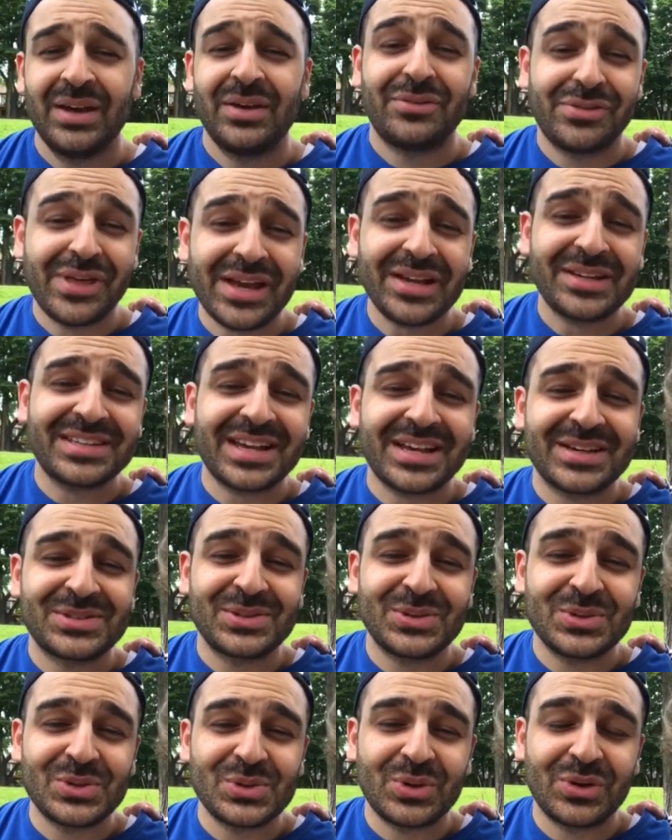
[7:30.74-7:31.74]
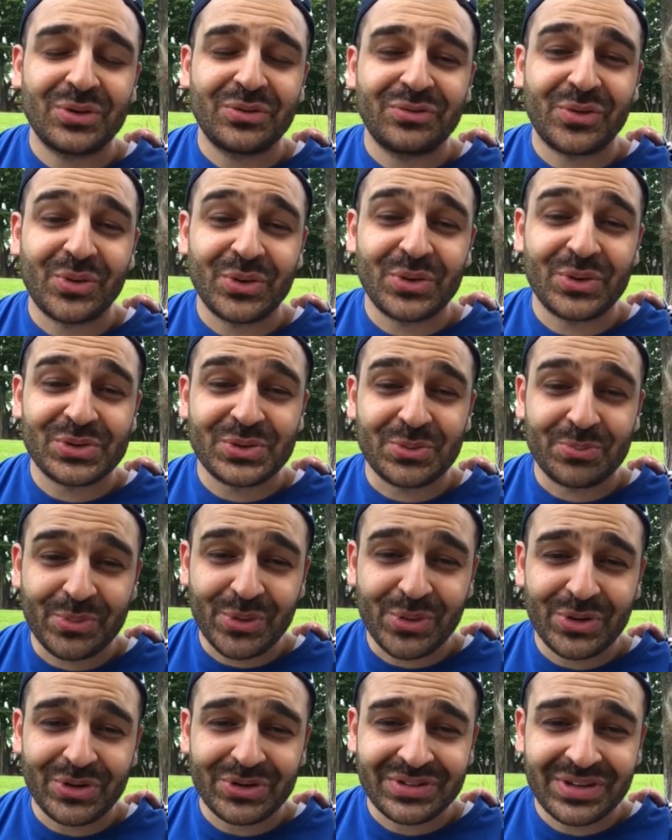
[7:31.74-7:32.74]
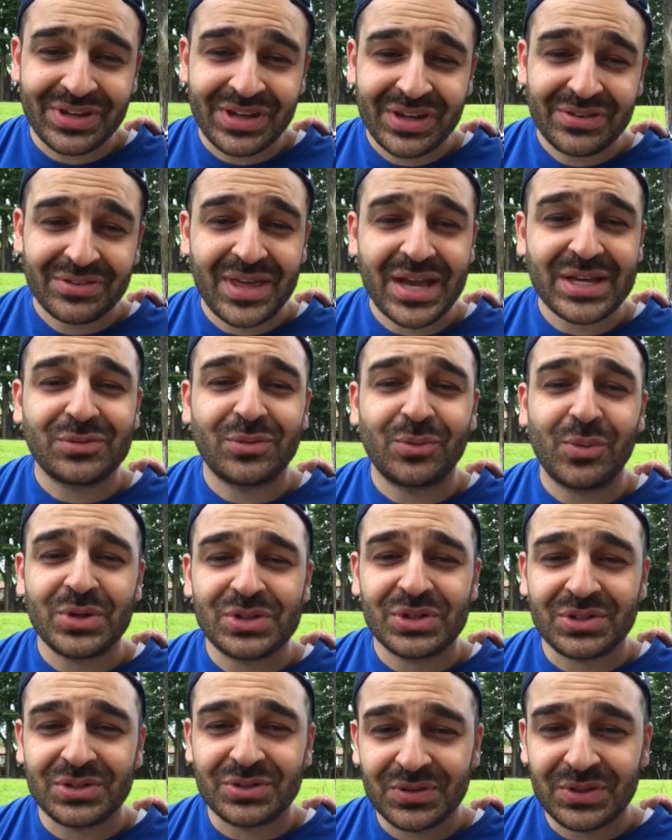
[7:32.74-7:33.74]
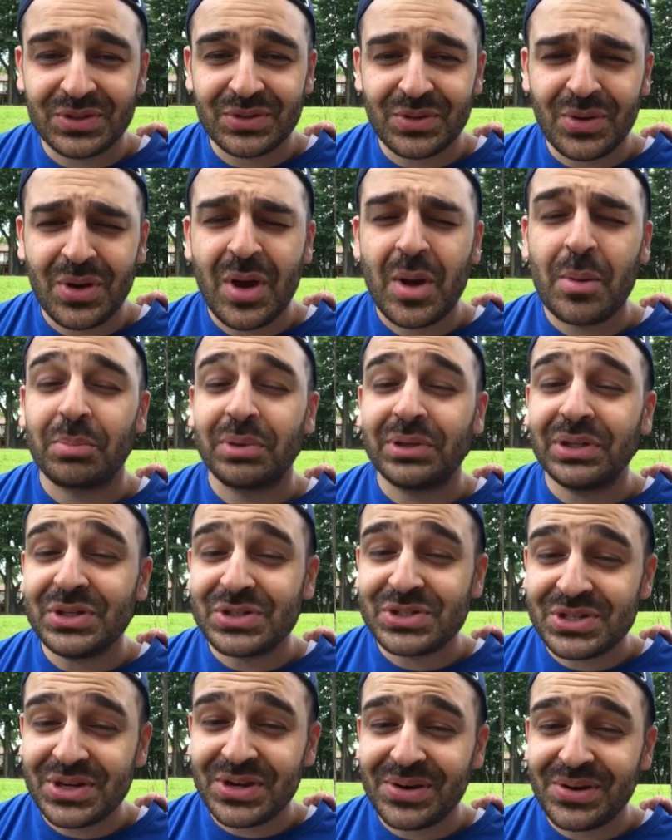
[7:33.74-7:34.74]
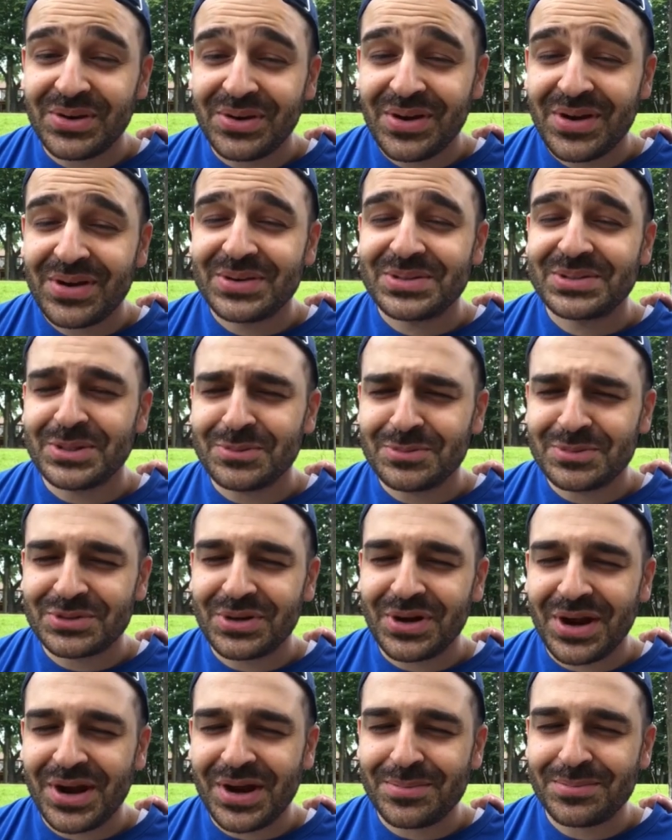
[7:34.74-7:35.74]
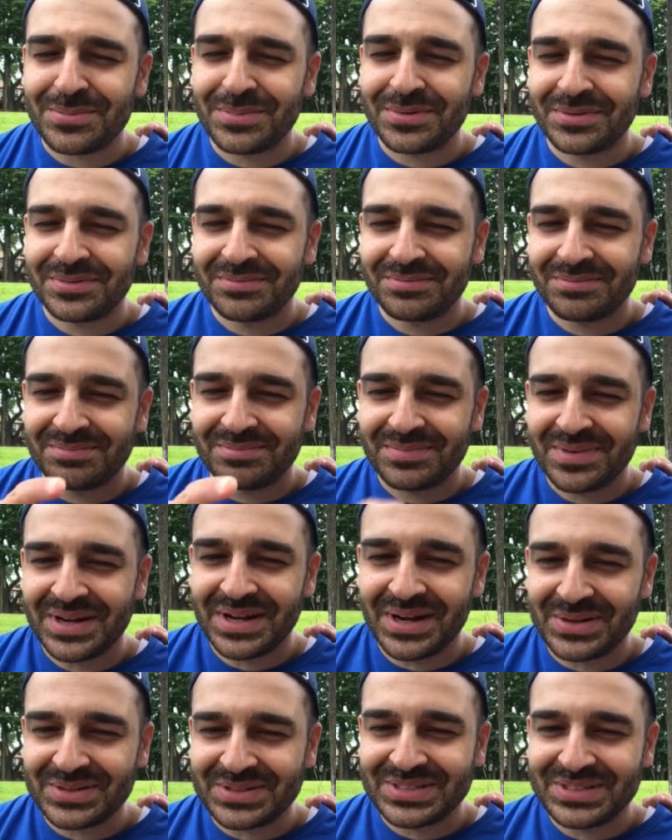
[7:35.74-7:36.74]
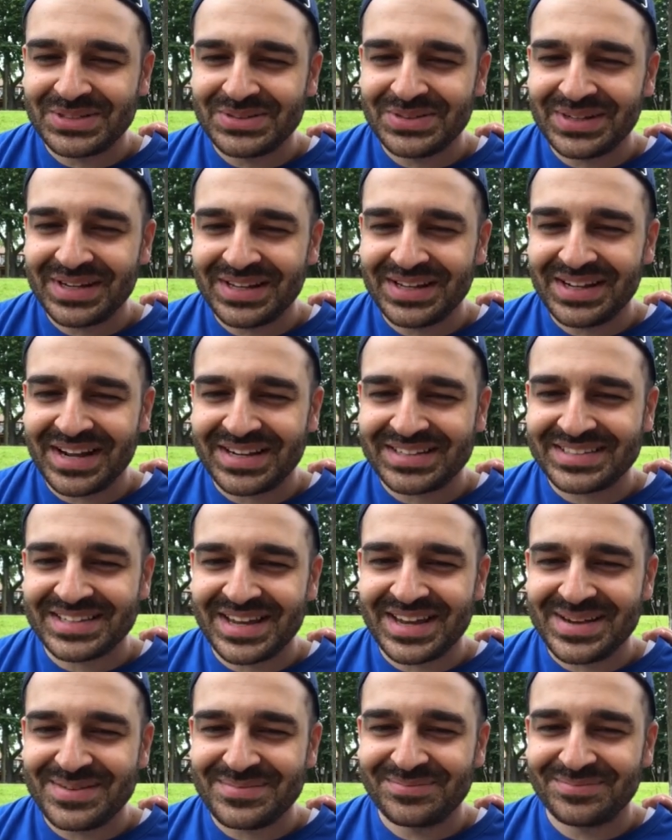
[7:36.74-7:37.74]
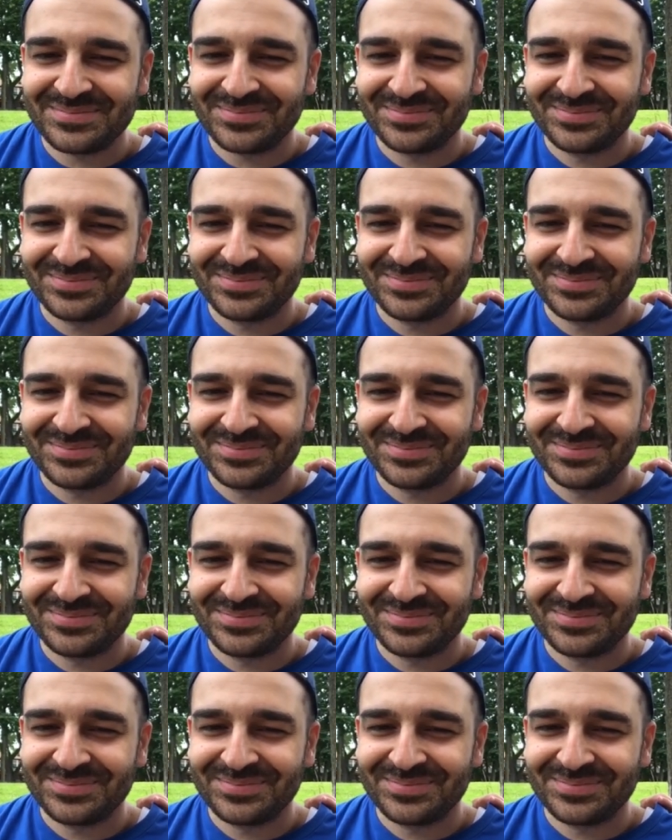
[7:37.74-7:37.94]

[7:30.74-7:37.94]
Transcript: Thanks as usual for your support. Thanks for watching this video. Please share, subscribe, and I'll see you again next time.